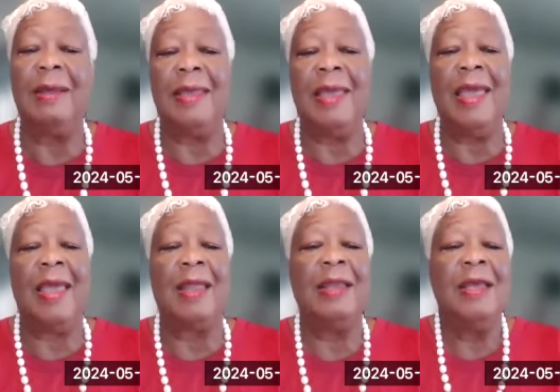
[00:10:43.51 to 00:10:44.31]

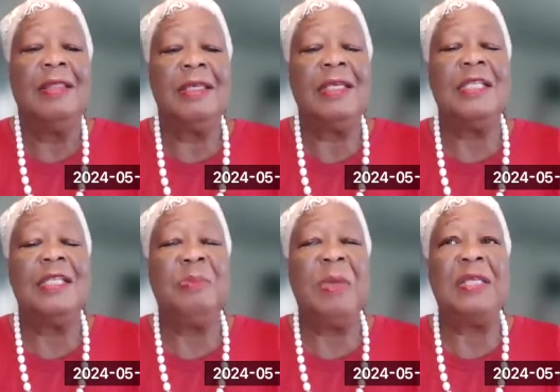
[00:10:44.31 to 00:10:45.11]
Again, this
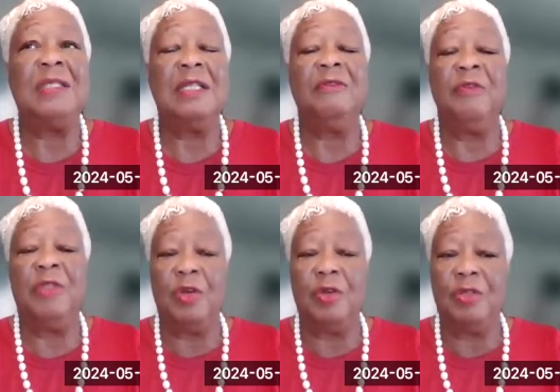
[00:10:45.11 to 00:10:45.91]
is basically
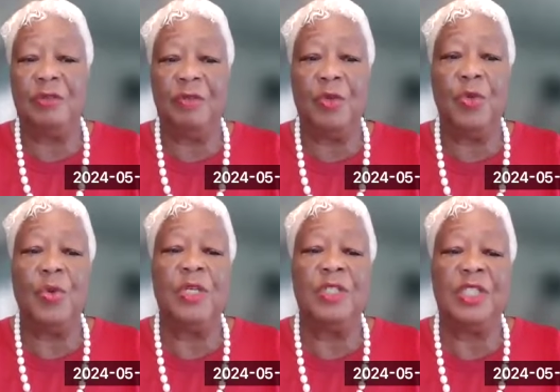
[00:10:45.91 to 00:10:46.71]
for those of you
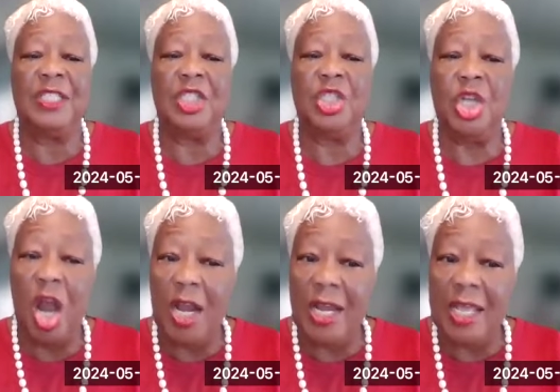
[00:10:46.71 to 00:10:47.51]
who are just
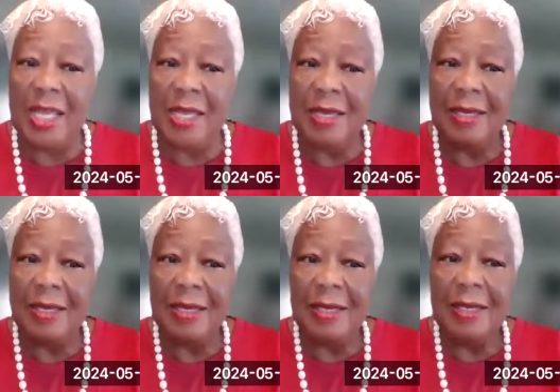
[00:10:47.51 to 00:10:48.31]
starting
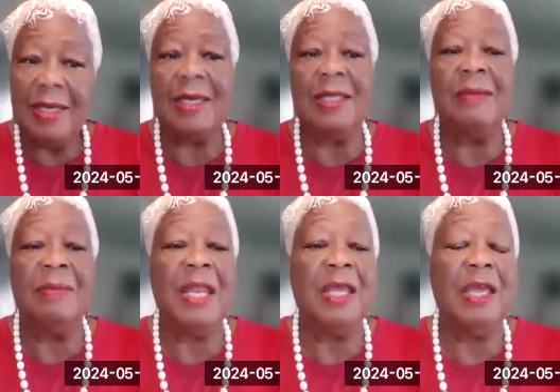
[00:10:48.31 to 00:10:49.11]
in the
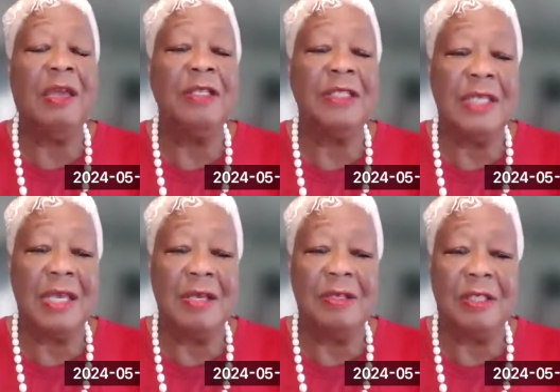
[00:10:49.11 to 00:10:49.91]
Medicare
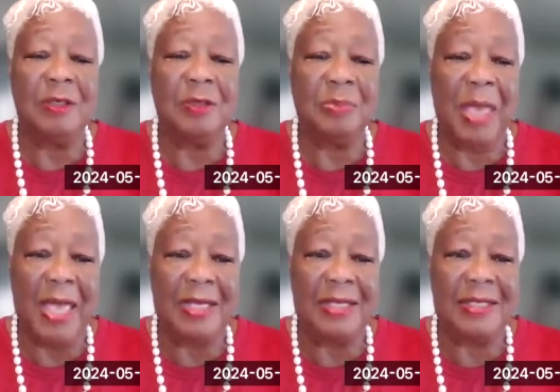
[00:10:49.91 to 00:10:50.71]
sales
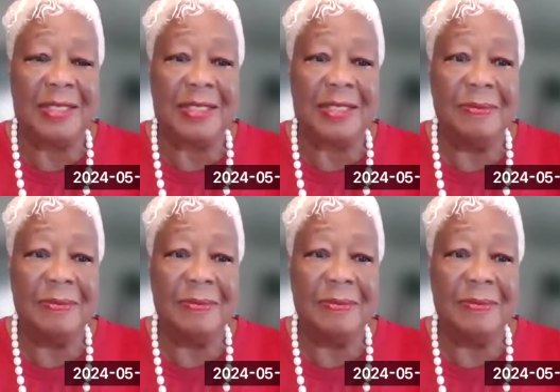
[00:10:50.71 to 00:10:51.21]
space.